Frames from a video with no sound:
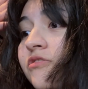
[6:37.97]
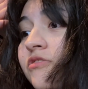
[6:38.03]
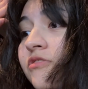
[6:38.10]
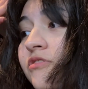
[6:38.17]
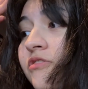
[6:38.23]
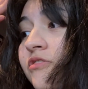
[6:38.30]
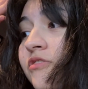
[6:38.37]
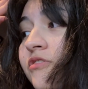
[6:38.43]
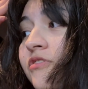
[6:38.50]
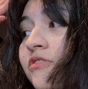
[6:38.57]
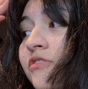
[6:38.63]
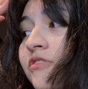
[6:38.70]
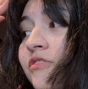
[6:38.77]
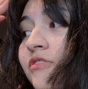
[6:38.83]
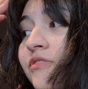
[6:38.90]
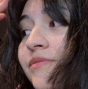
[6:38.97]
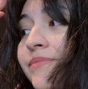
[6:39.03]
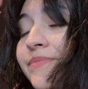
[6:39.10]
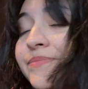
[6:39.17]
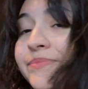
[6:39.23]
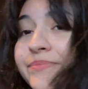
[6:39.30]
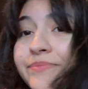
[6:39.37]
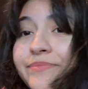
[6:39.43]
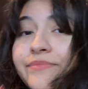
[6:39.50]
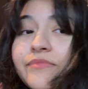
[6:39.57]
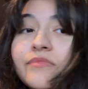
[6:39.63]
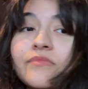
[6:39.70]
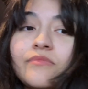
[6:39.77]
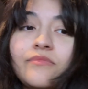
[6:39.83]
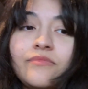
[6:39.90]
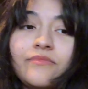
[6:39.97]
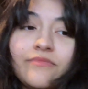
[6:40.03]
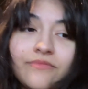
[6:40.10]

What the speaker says: No one is speaking in this clip.